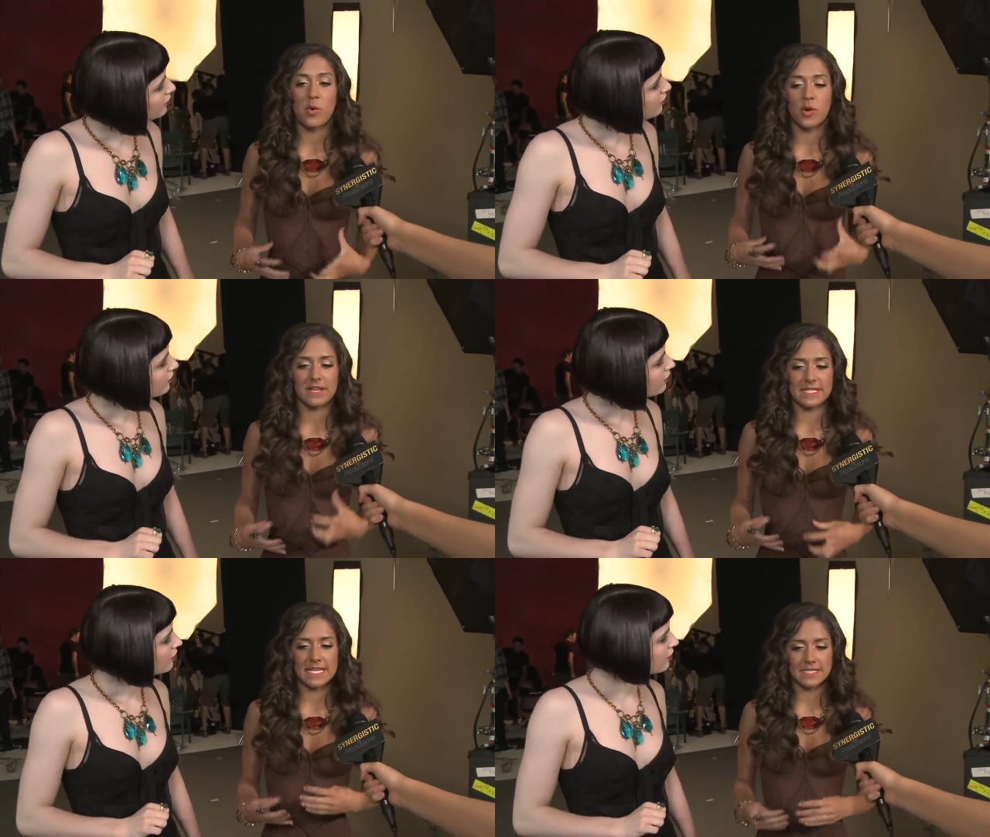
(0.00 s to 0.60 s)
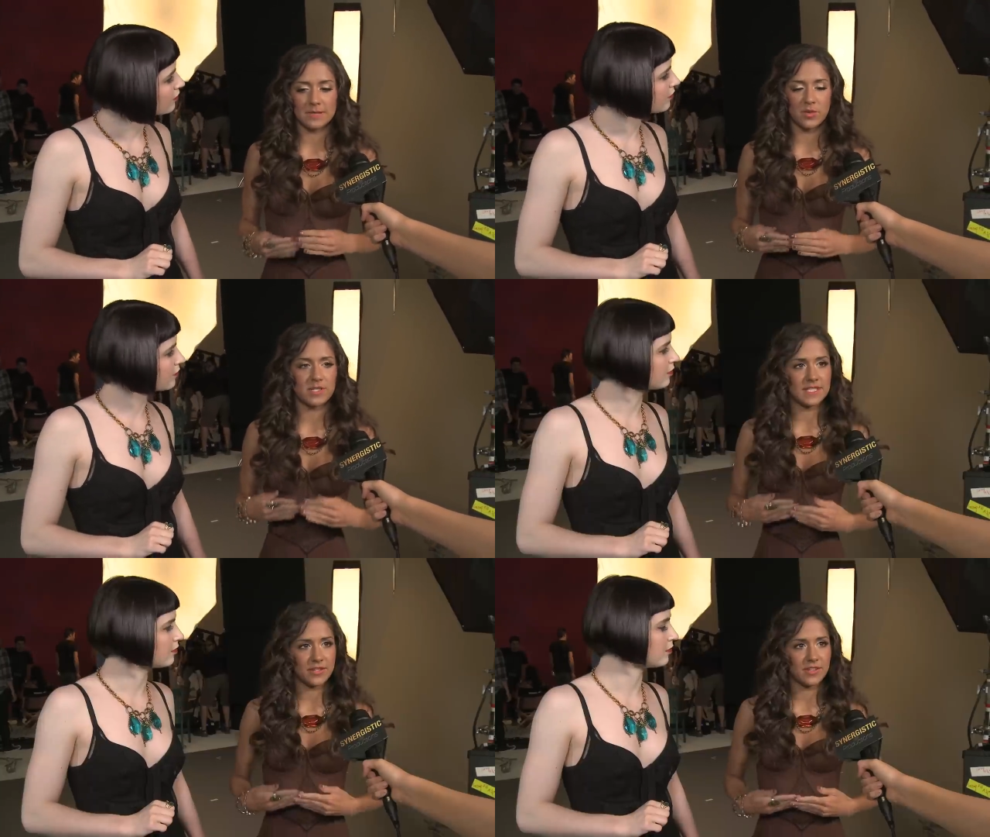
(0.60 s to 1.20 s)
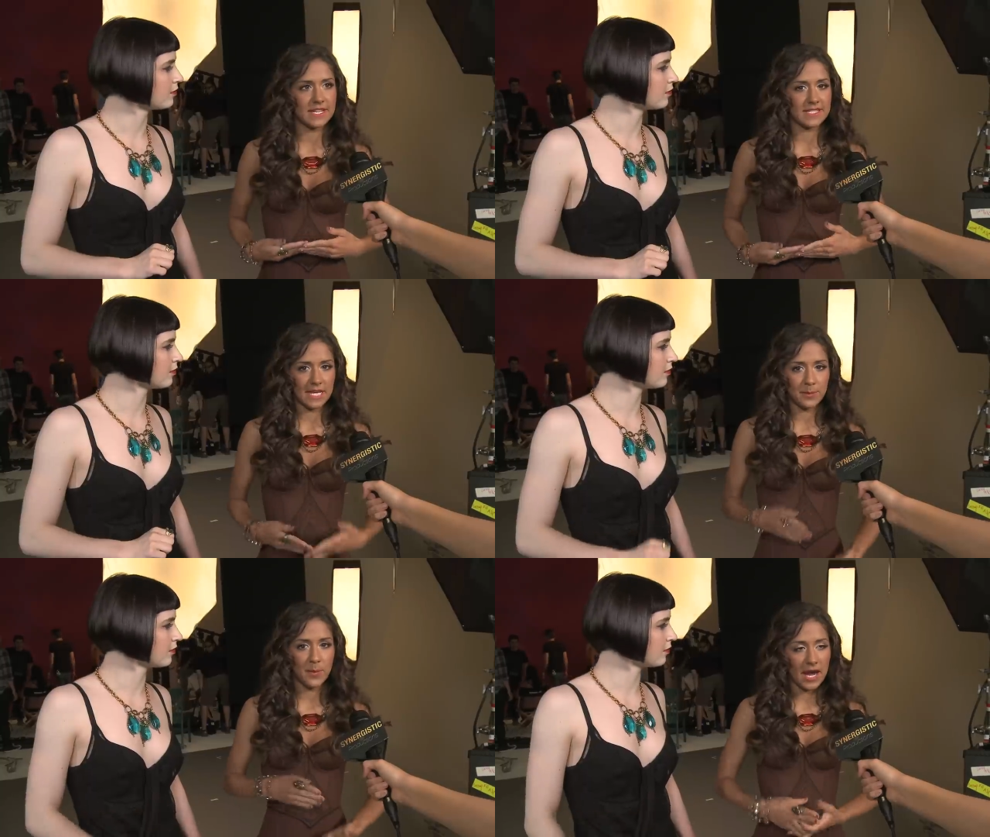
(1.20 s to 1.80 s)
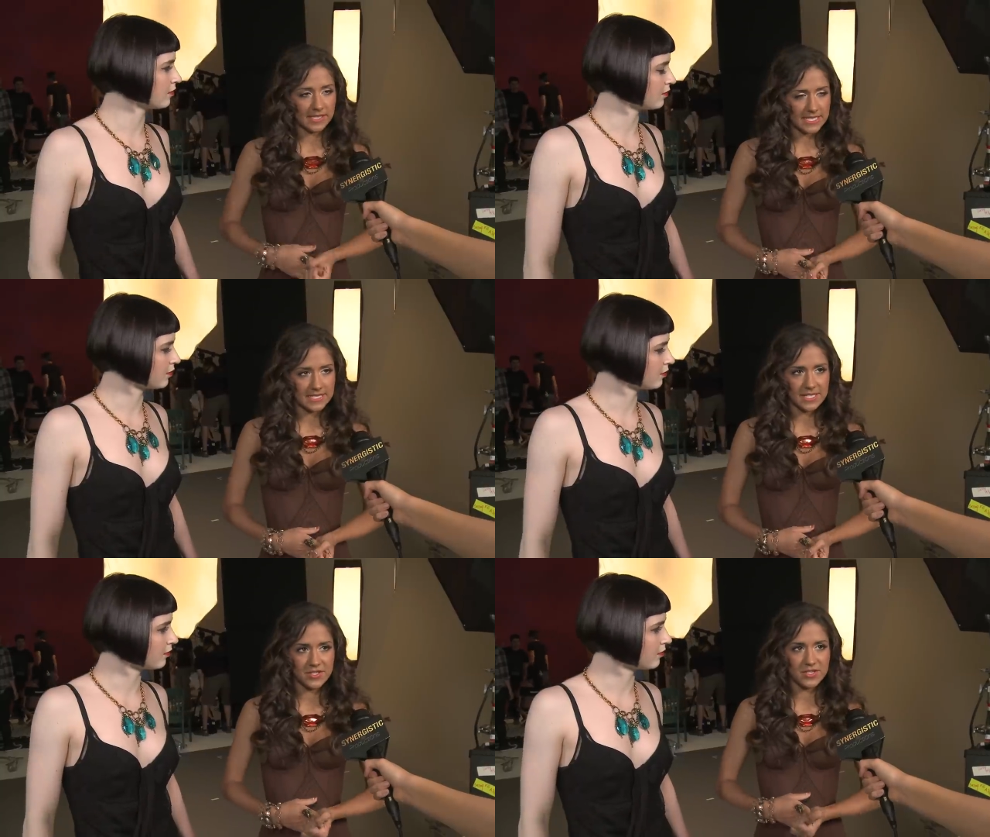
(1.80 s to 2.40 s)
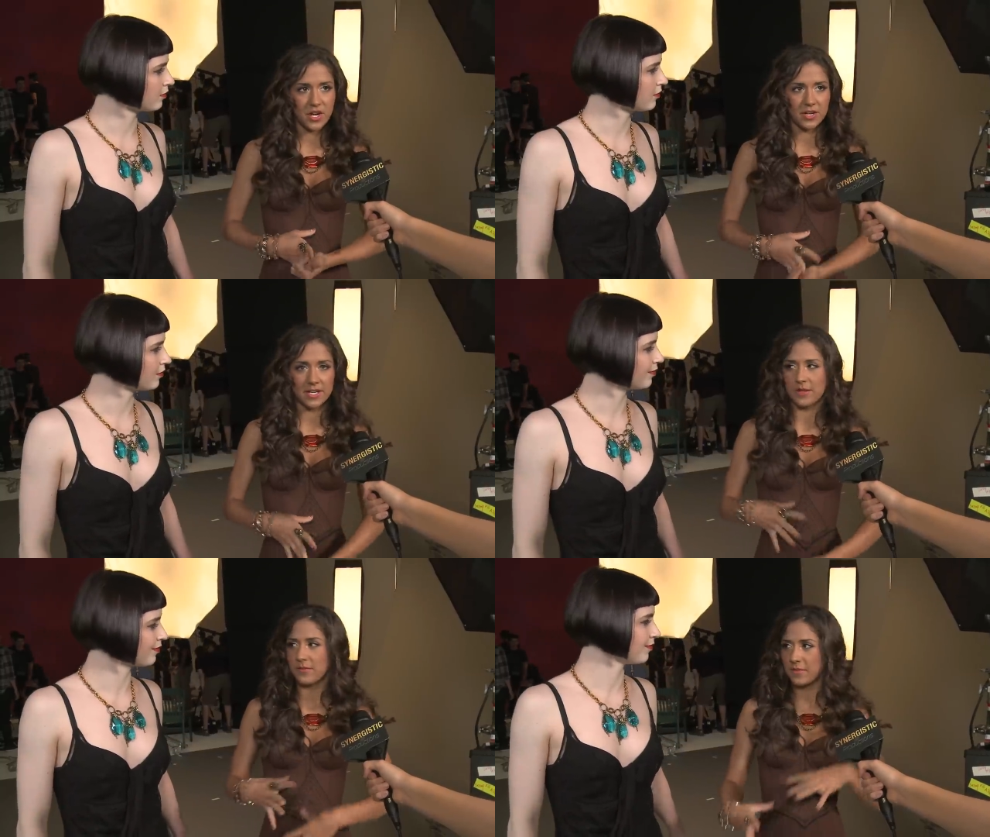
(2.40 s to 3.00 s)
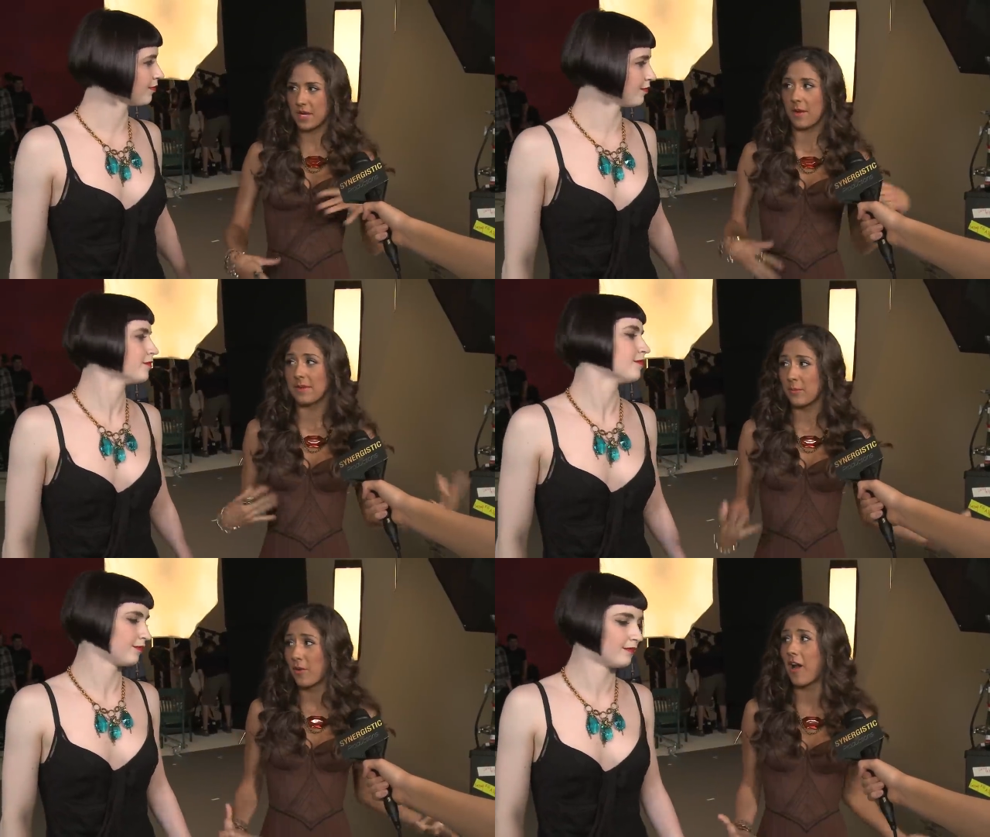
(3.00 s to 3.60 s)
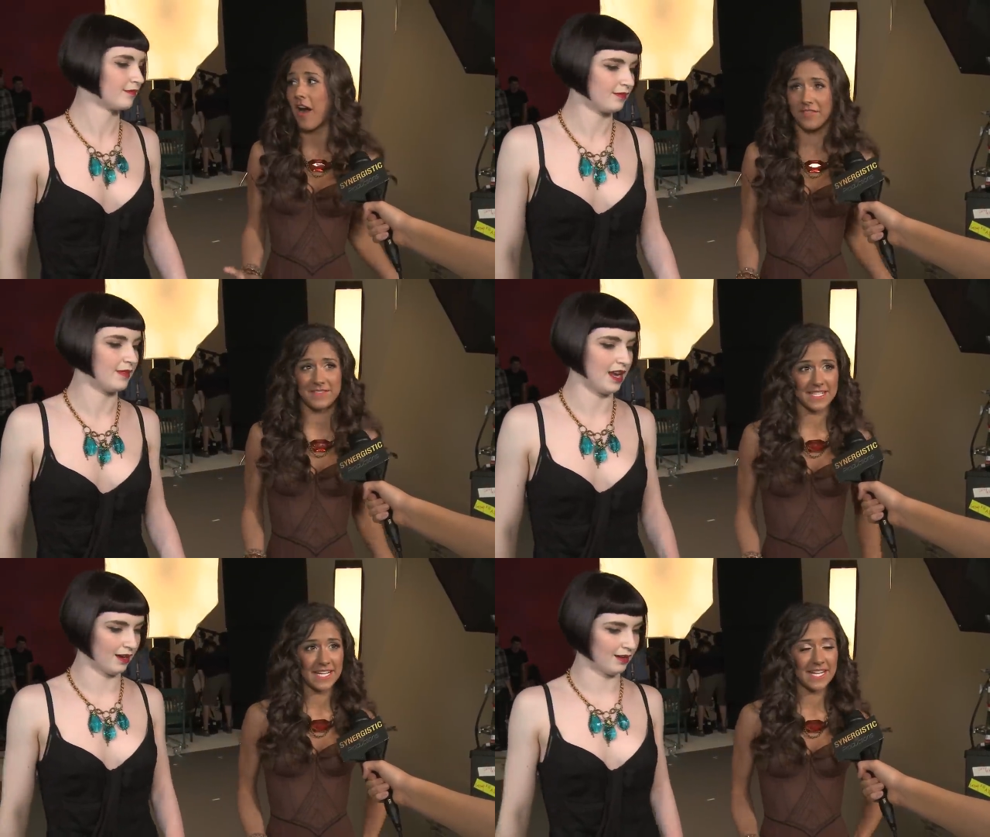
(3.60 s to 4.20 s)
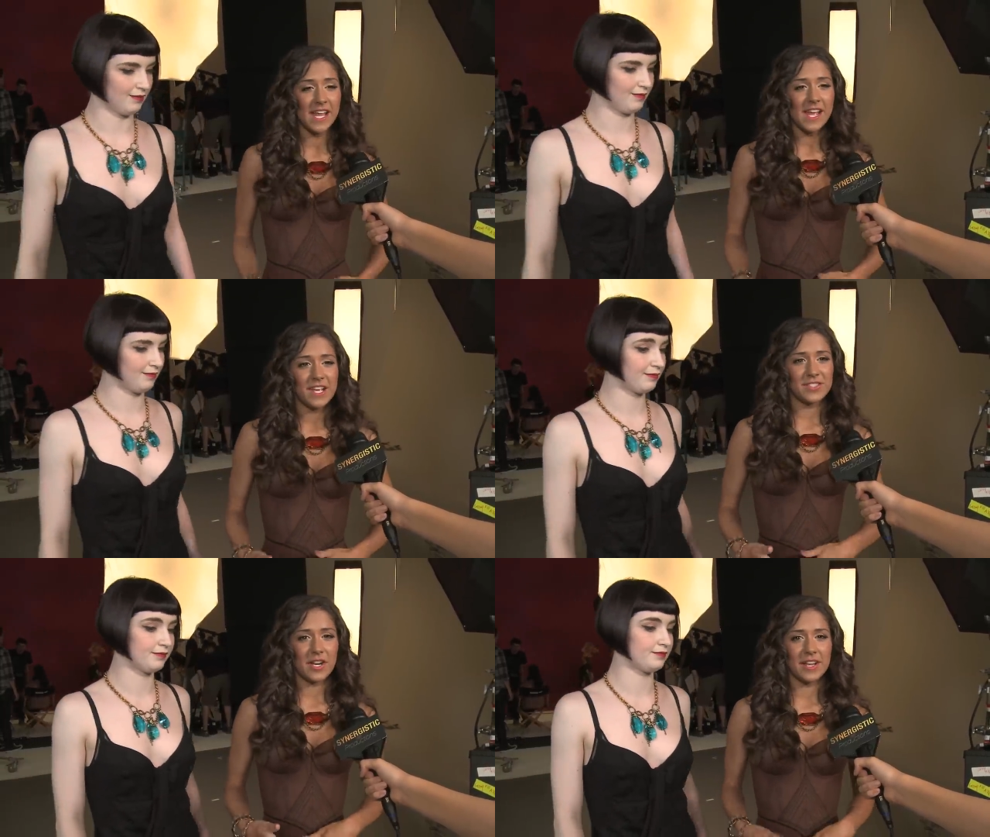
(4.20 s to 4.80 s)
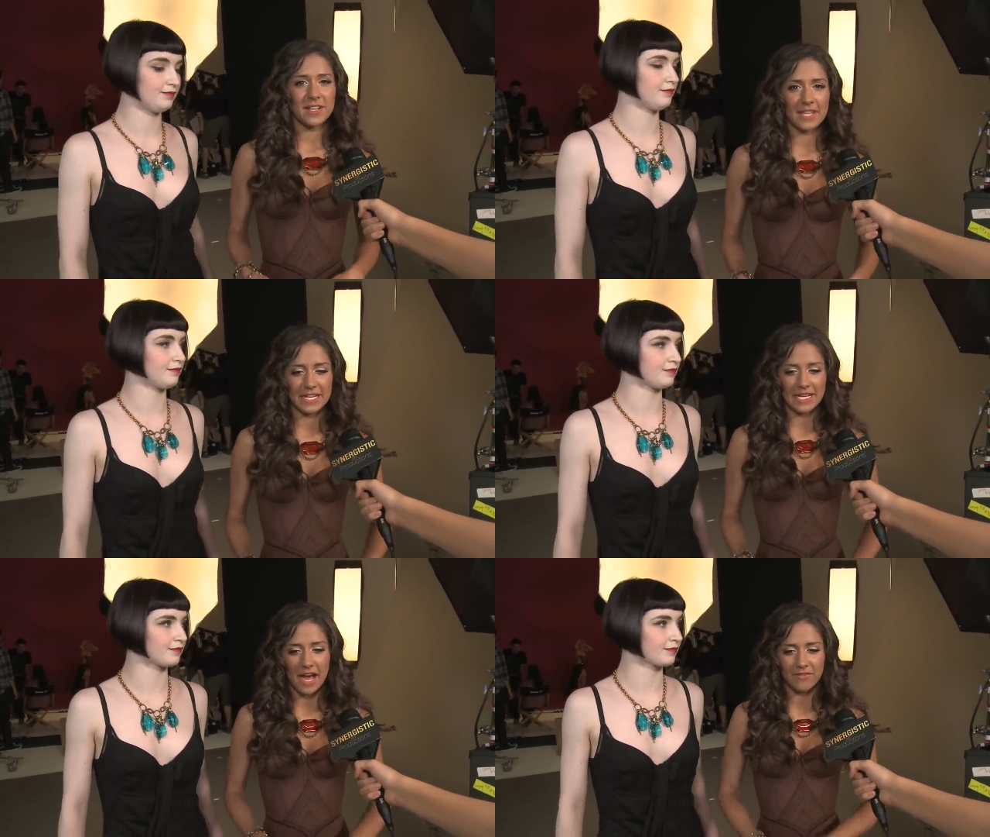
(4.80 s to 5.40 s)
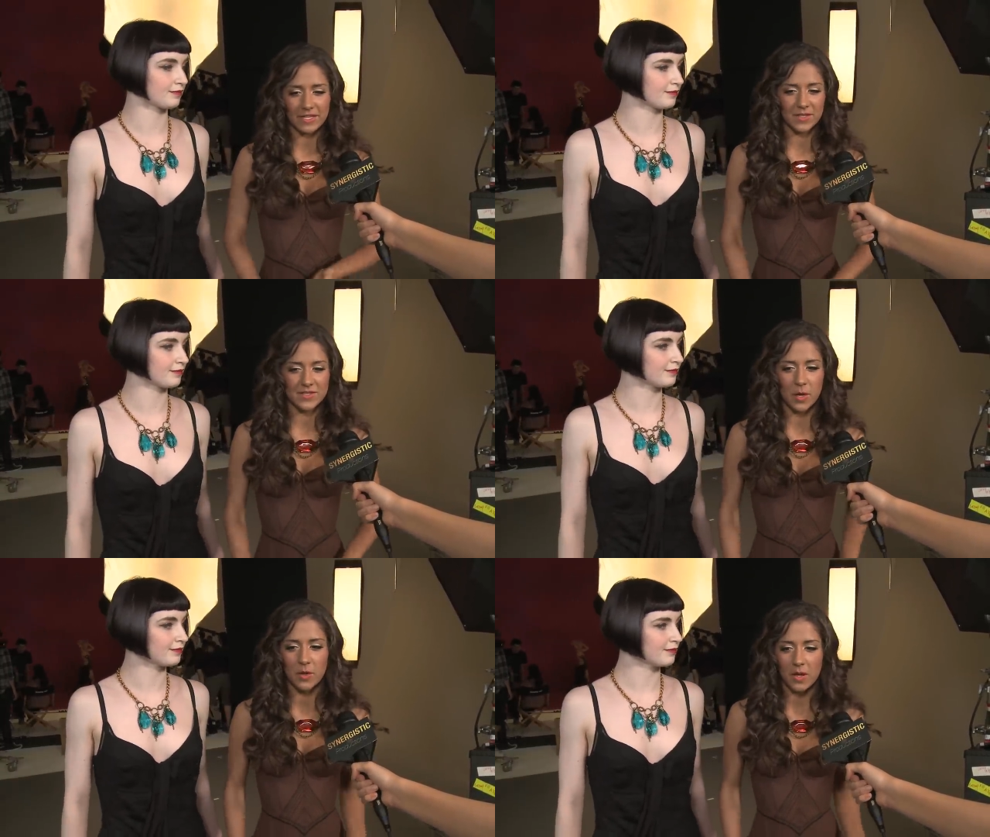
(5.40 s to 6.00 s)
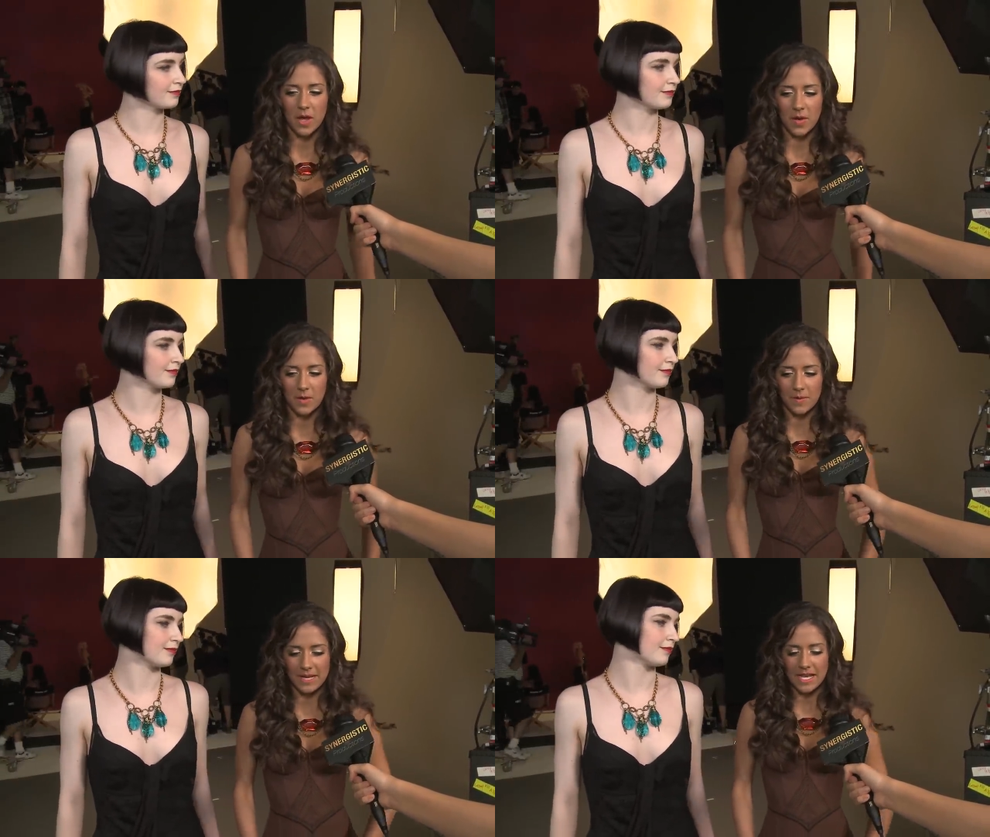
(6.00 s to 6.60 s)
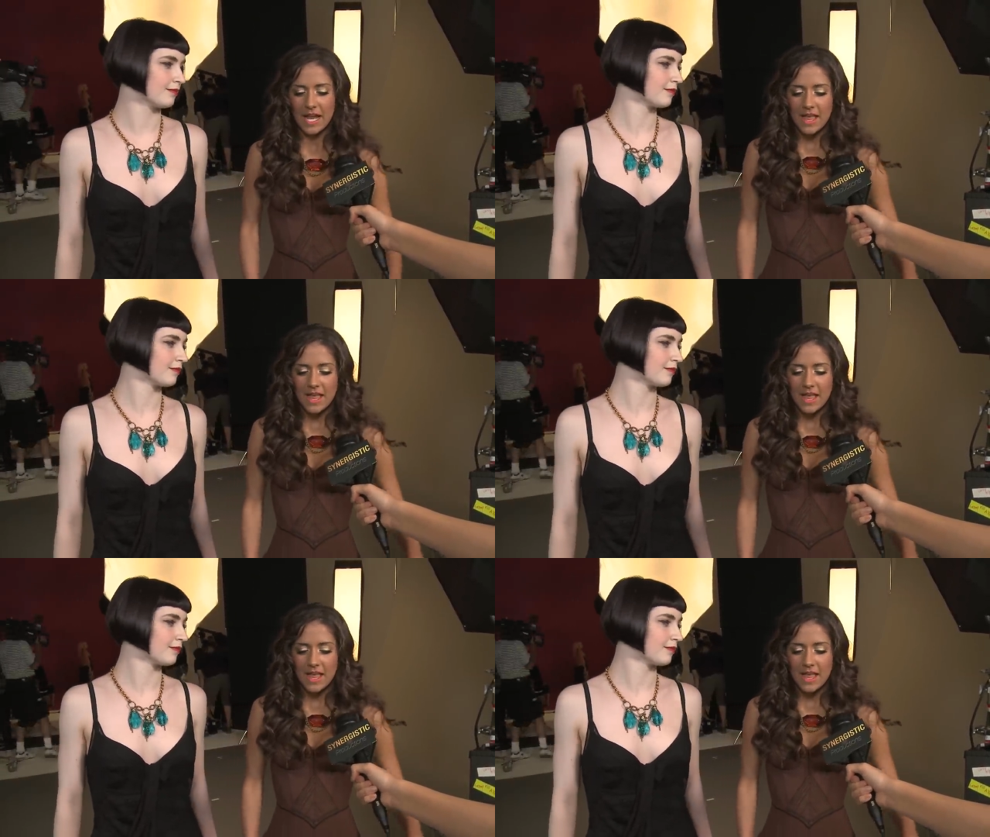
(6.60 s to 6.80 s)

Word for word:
Speaker 1: more intense and more serious, like practices started coming more often, started like having a solo, and